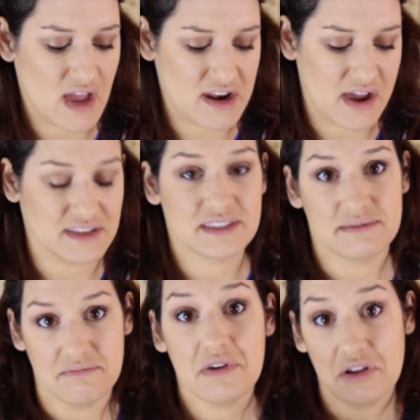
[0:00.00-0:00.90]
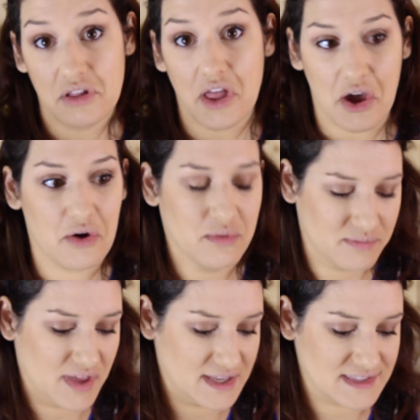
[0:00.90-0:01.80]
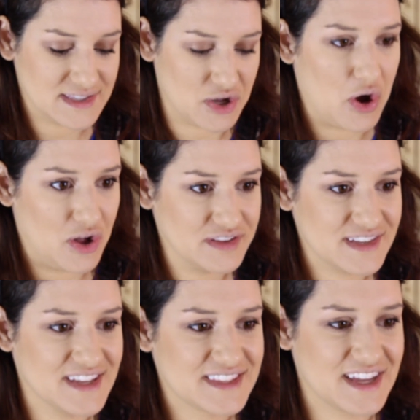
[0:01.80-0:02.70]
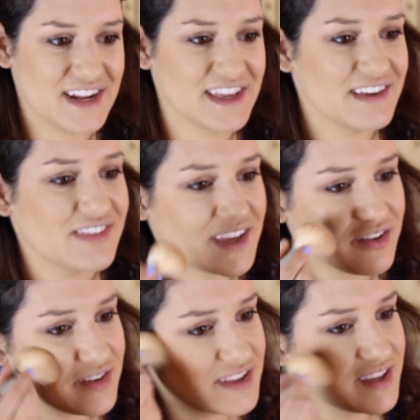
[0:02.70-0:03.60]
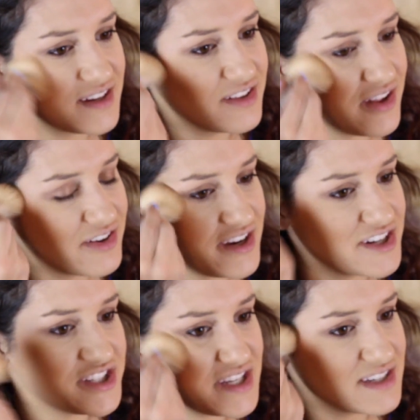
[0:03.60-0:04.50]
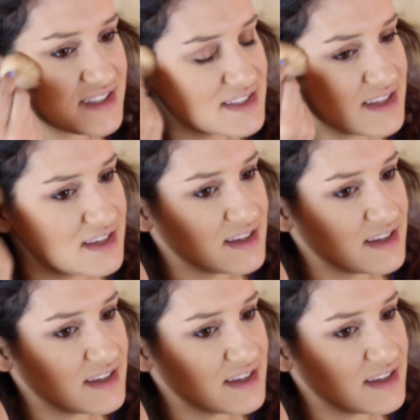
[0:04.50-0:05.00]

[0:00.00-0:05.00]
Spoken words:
nice glow, as it's called. It's going to give like a really good glow to your cheeks.